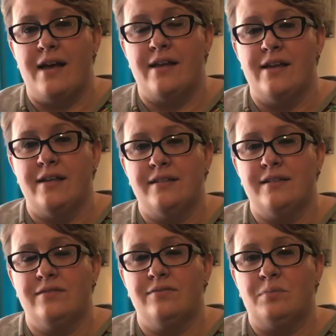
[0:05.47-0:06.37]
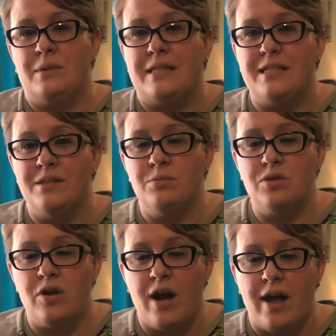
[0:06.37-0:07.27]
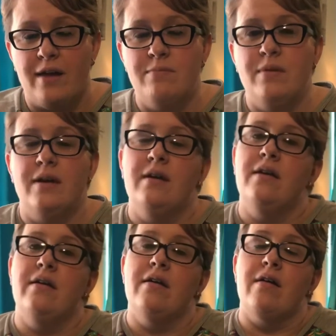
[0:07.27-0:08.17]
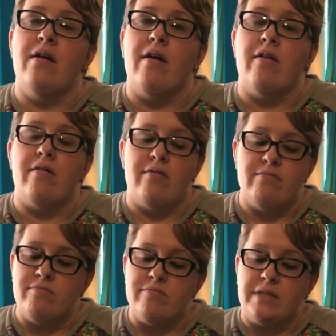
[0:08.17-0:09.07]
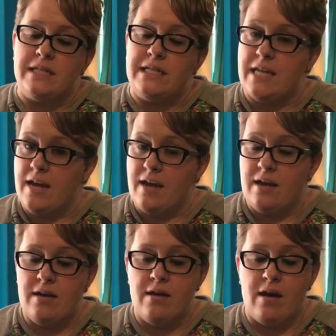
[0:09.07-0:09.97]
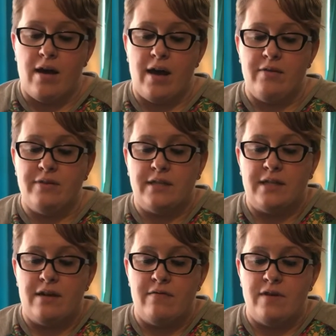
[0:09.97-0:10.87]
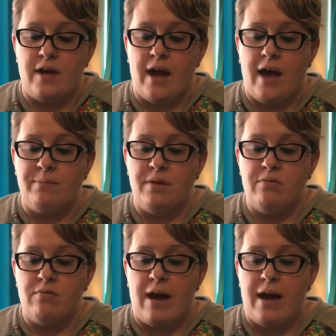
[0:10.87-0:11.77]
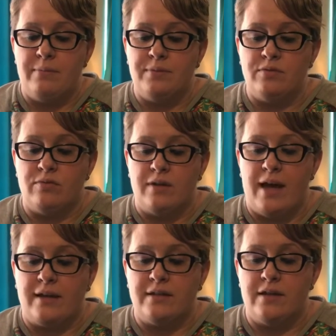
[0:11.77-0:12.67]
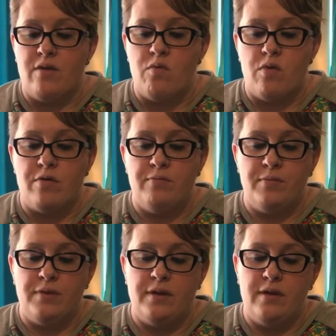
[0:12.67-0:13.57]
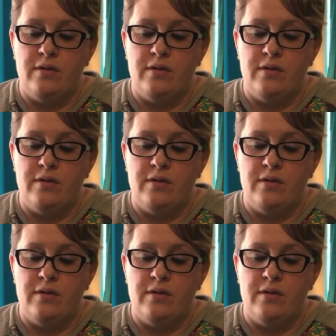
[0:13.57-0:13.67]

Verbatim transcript: Addict. Please subscribe. Um, today, I received Happy Wraps Relaxing Warmth,